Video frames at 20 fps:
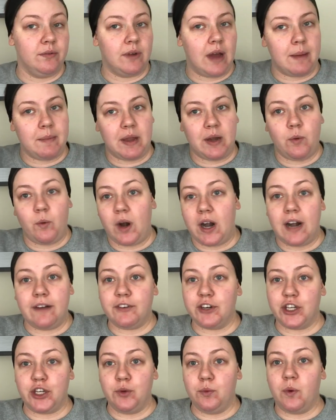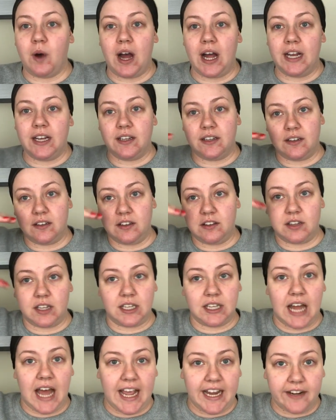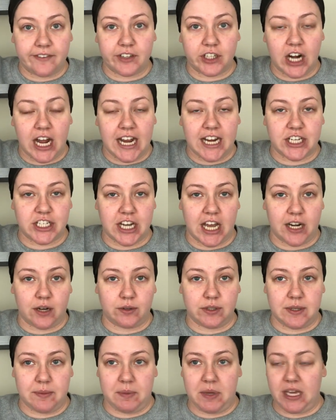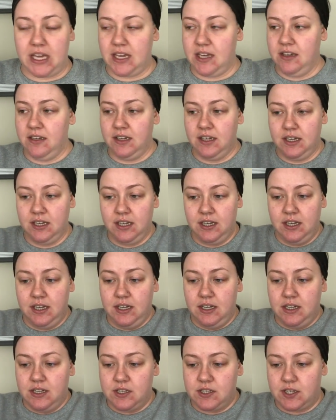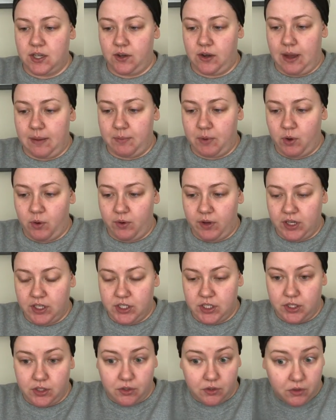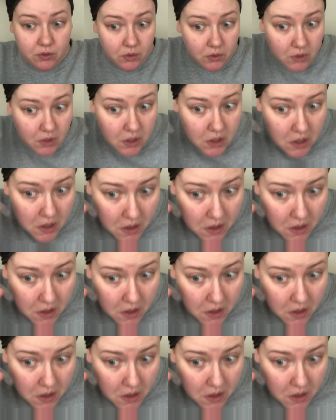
wherever you want the line of your eyeshadow to be. So I'm going to,